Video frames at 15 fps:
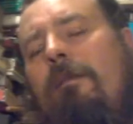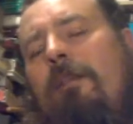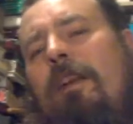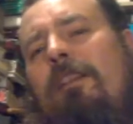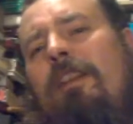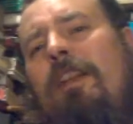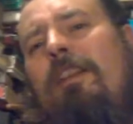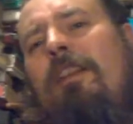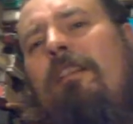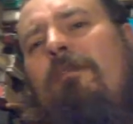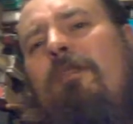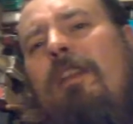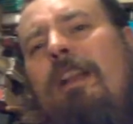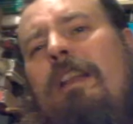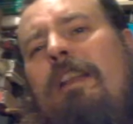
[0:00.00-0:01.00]
first I didn't
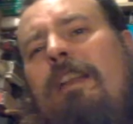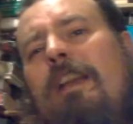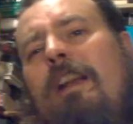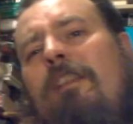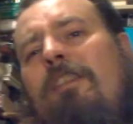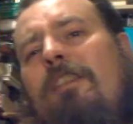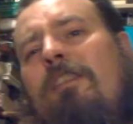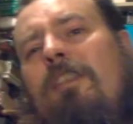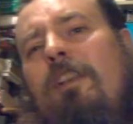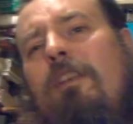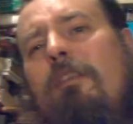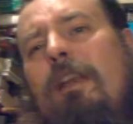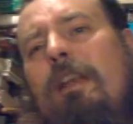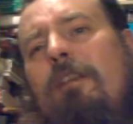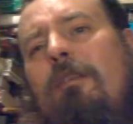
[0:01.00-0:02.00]
really notice the
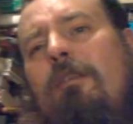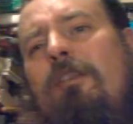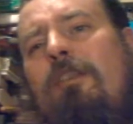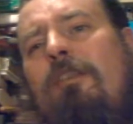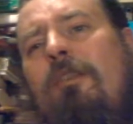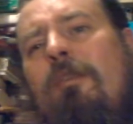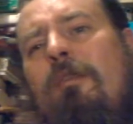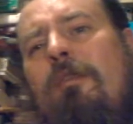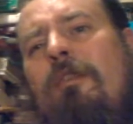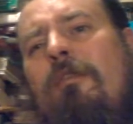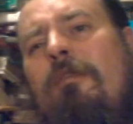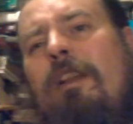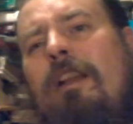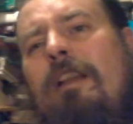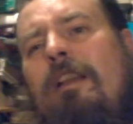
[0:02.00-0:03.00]
Orientals at all,
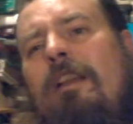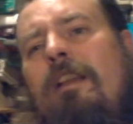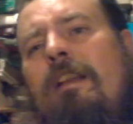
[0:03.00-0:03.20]
really,